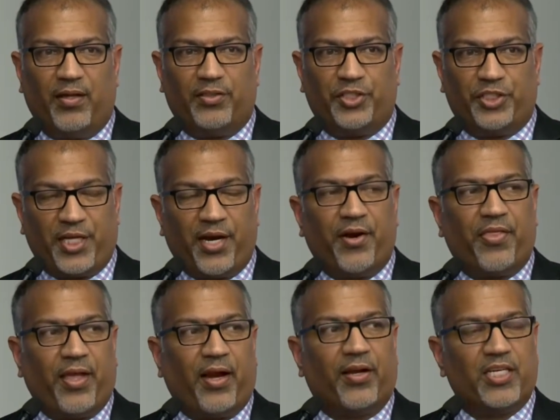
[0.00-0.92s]
share
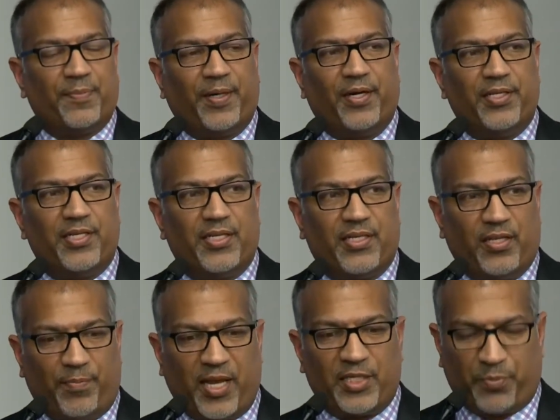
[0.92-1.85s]
their experiences and
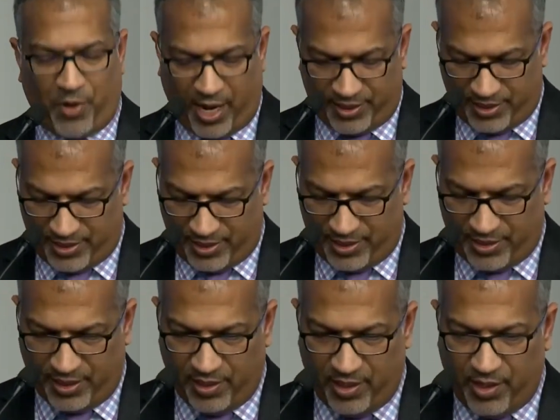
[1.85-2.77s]
their best
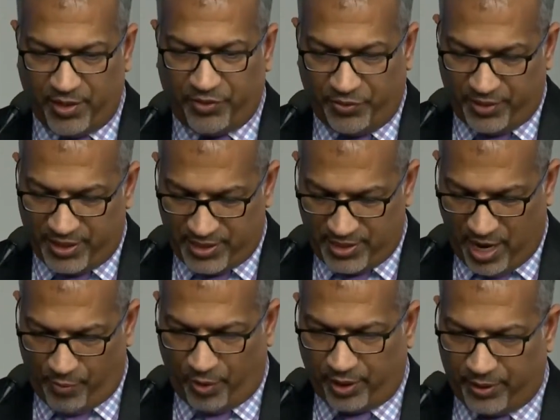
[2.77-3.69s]
practices through this
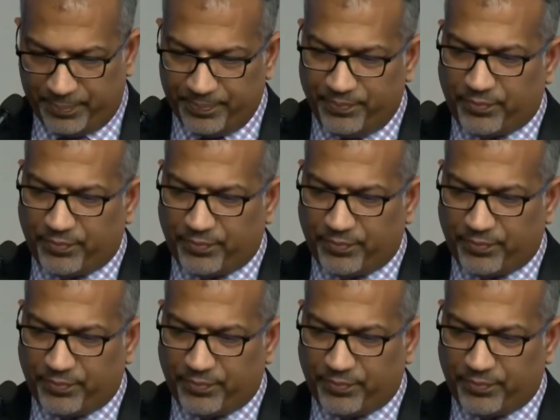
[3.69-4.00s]
network.